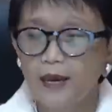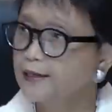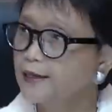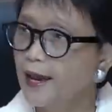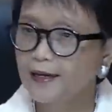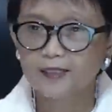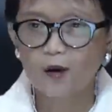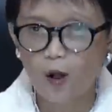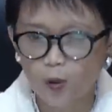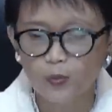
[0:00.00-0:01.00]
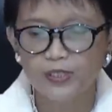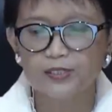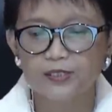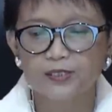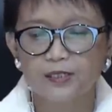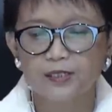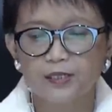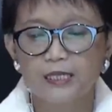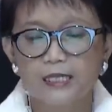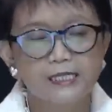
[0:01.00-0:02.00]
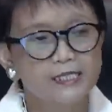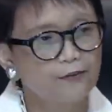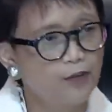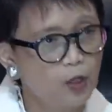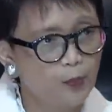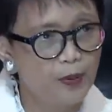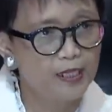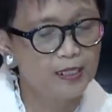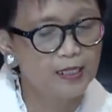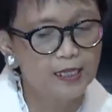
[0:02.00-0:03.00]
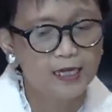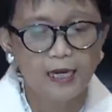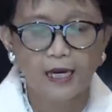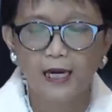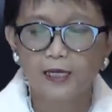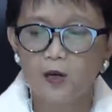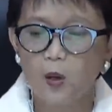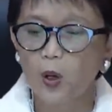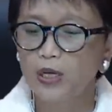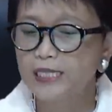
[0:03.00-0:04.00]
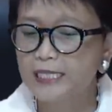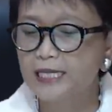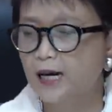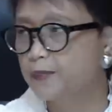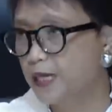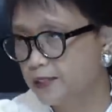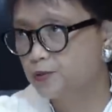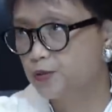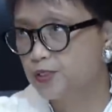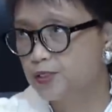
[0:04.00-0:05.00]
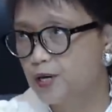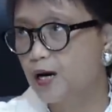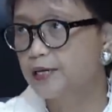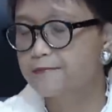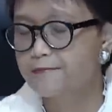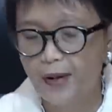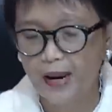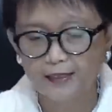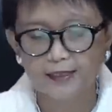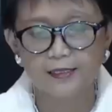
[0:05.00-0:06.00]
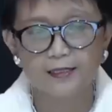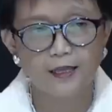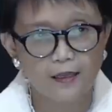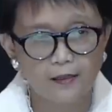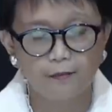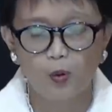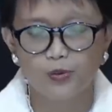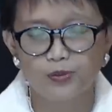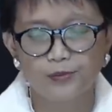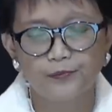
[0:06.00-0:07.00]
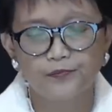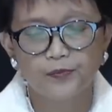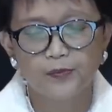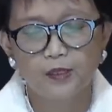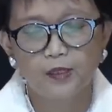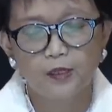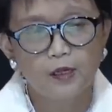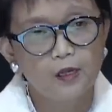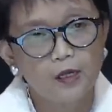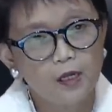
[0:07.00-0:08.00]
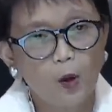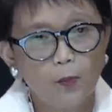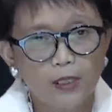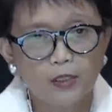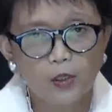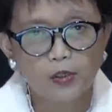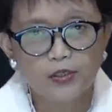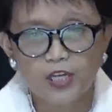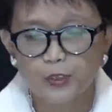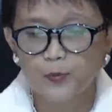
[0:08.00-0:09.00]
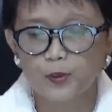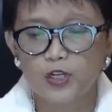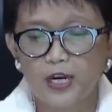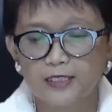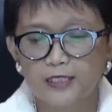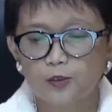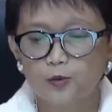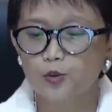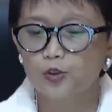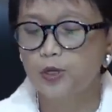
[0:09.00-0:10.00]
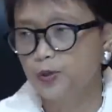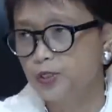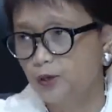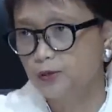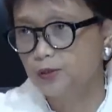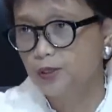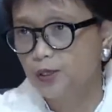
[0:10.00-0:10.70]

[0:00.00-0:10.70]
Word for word: And as always, developing and low-income countries are impacted the most. Global growth is projected to slow down